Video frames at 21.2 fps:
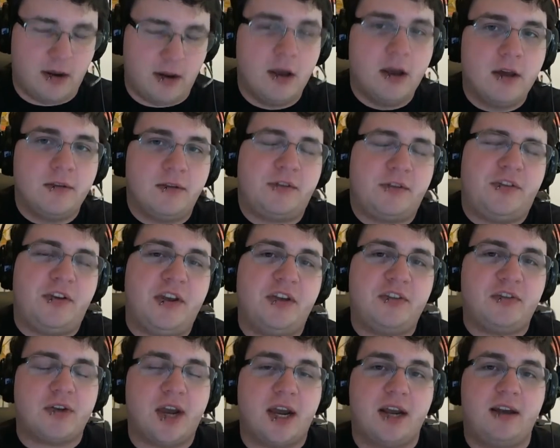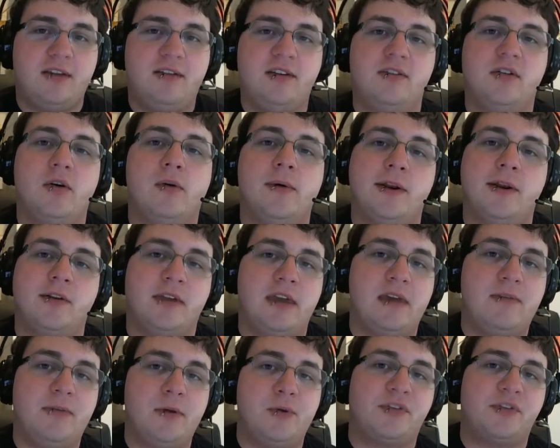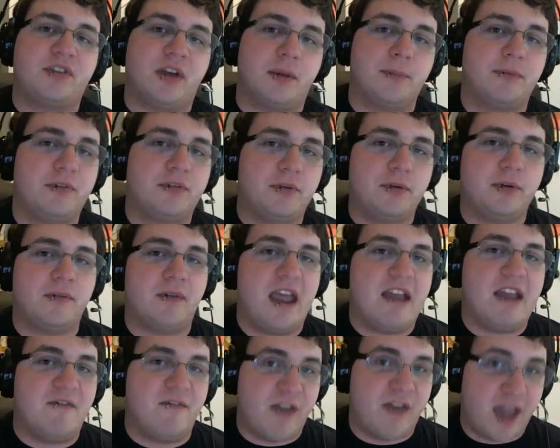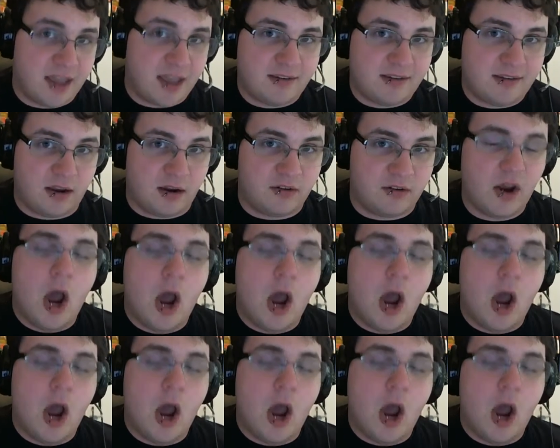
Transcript: The cheese strategy is going to give you some sort of advantage